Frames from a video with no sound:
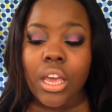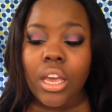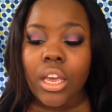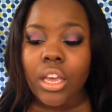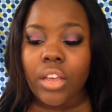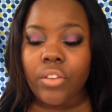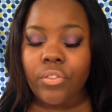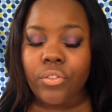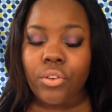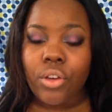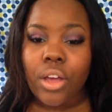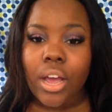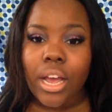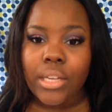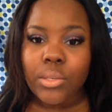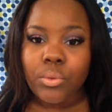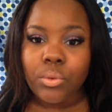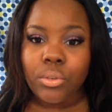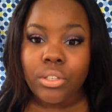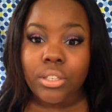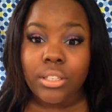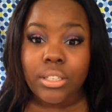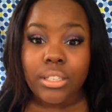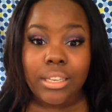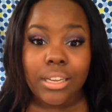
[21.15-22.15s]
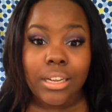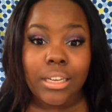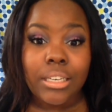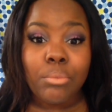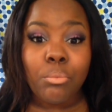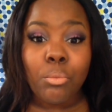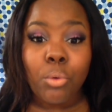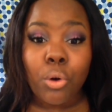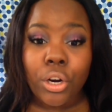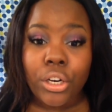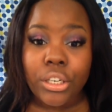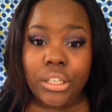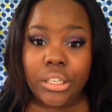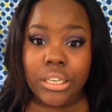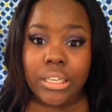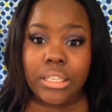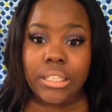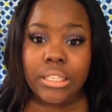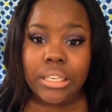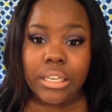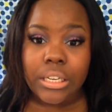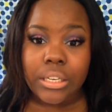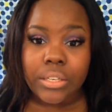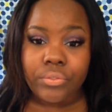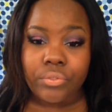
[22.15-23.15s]
If you guys want to see a more
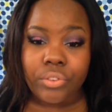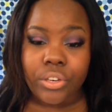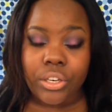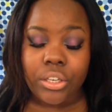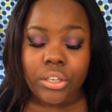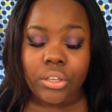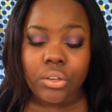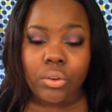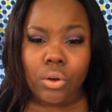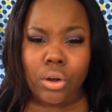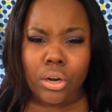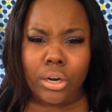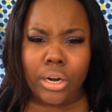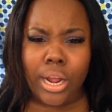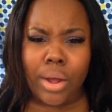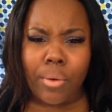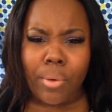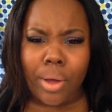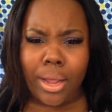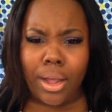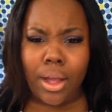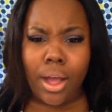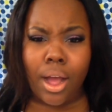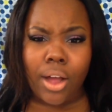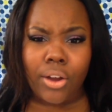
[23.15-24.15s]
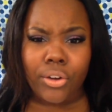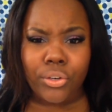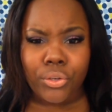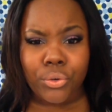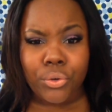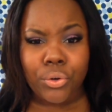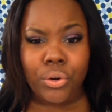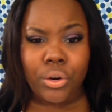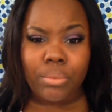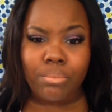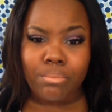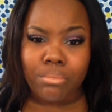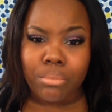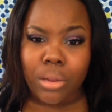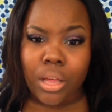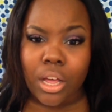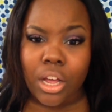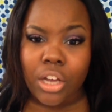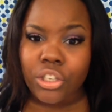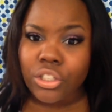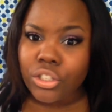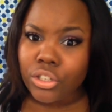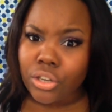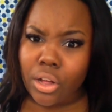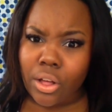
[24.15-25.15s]
detailed video on how I contour and
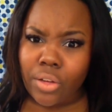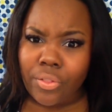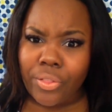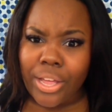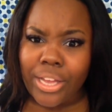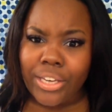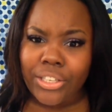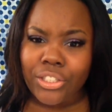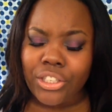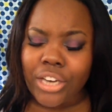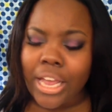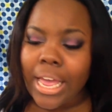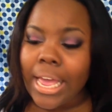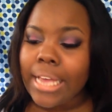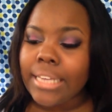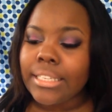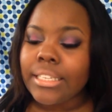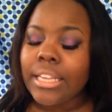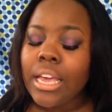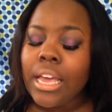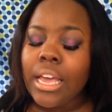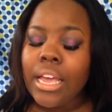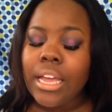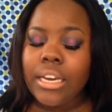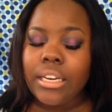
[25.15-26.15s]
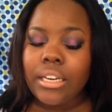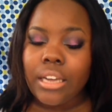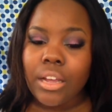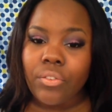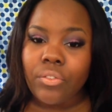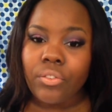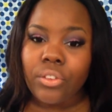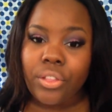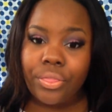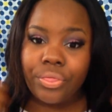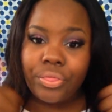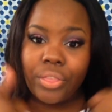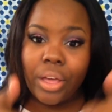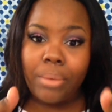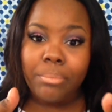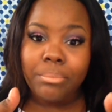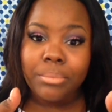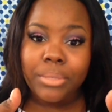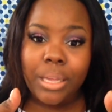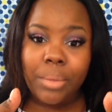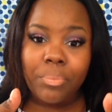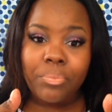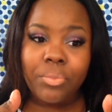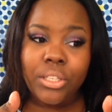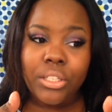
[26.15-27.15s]
blush and all that jazz, definitely
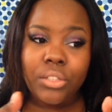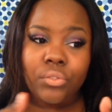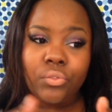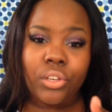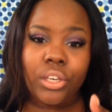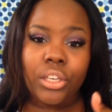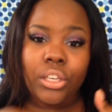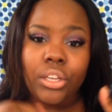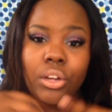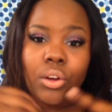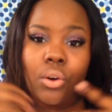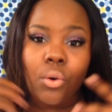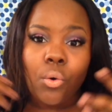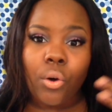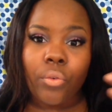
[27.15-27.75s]
thumbs up this video.